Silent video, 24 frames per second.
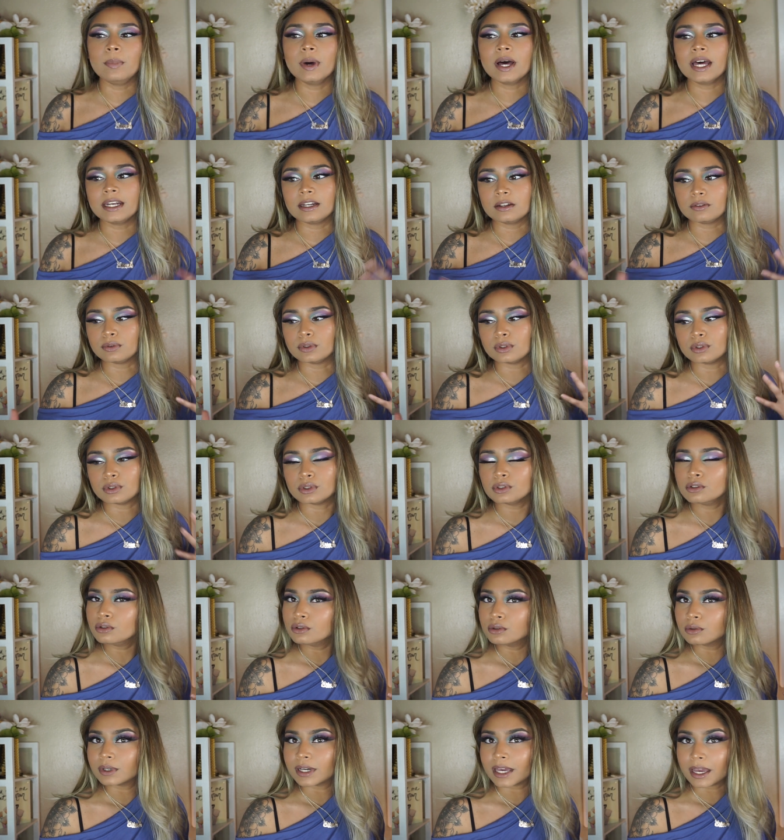But if you
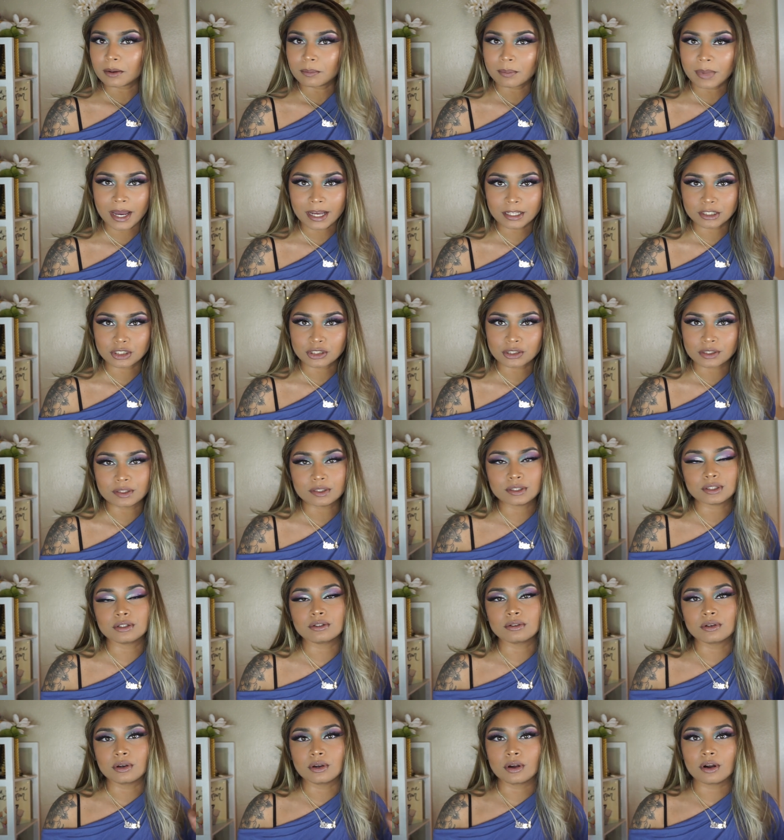do get
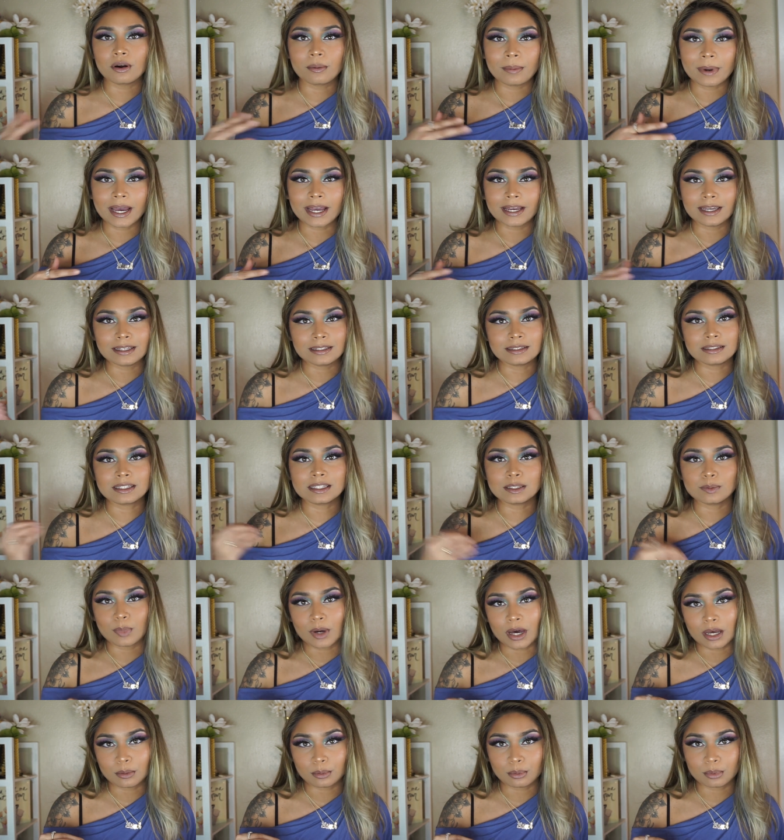patchiness, you can go back and
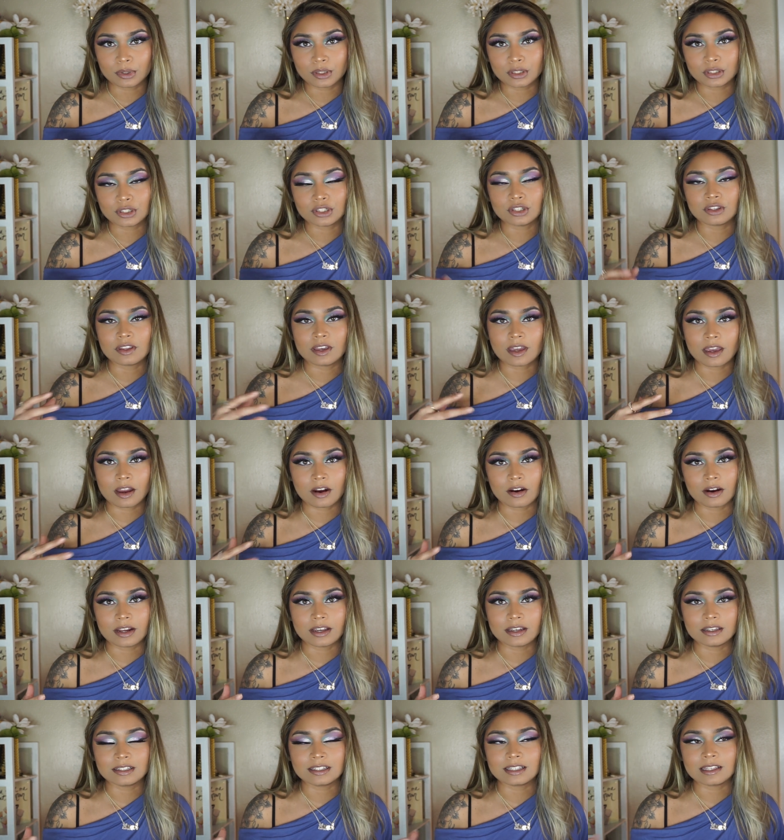spot bleach the
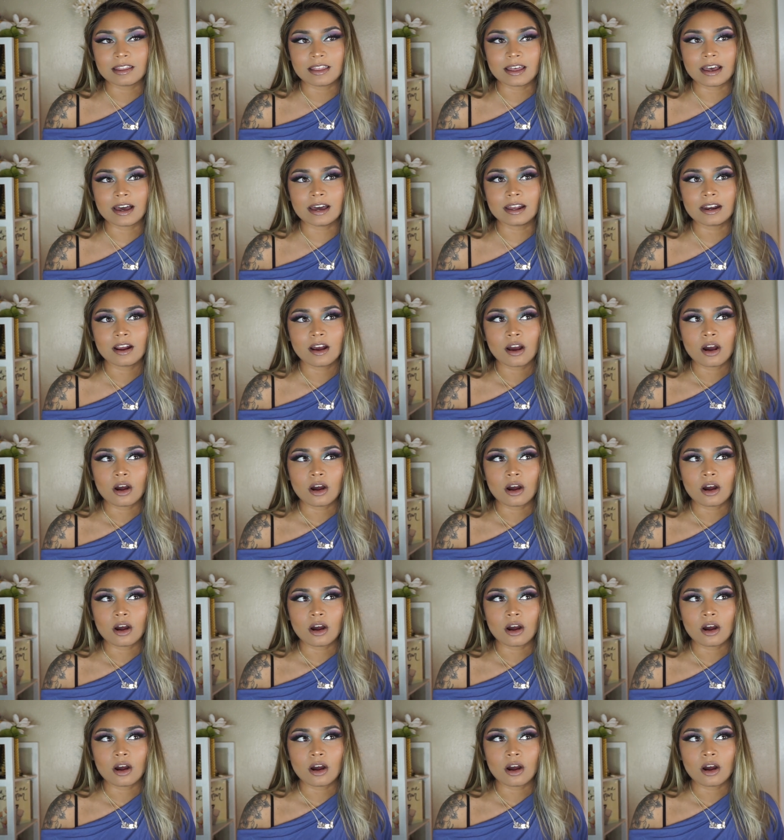areas that